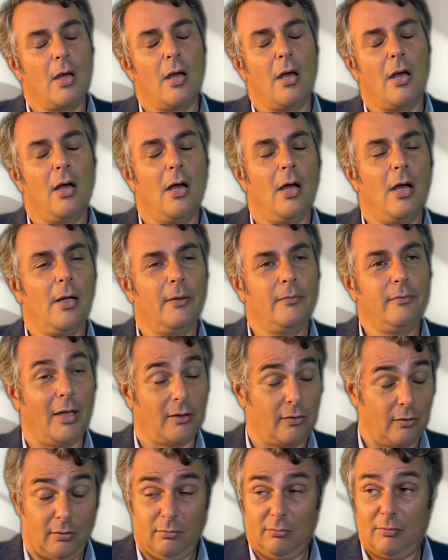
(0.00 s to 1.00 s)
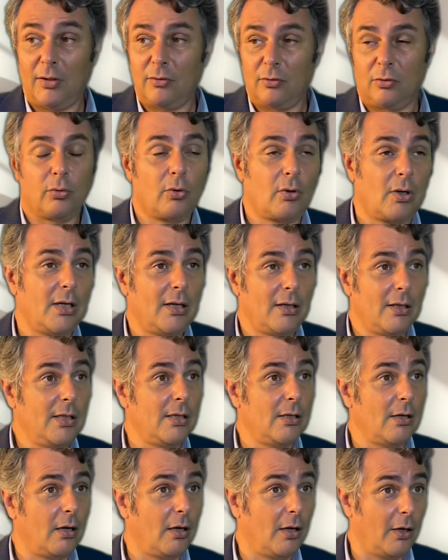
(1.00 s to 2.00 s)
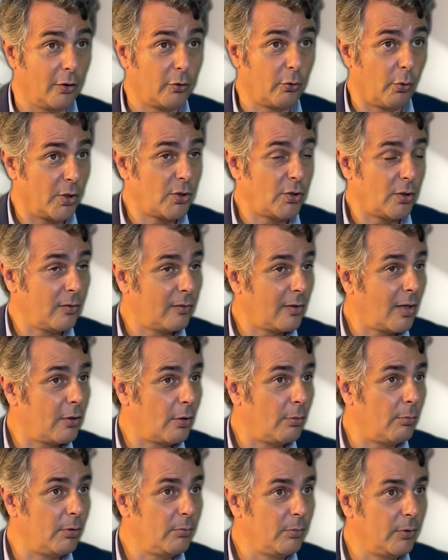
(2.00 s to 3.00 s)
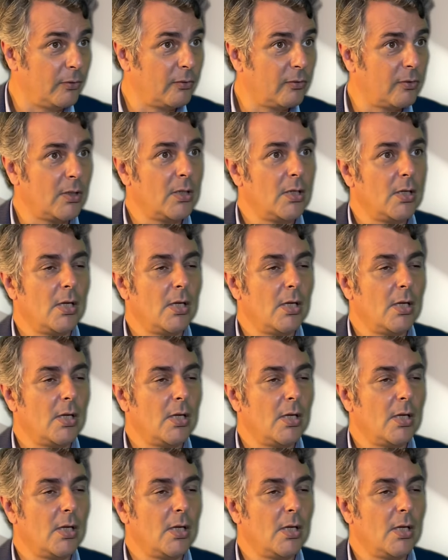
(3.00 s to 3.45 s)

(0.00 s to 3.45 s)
That's clearly questions at the moment.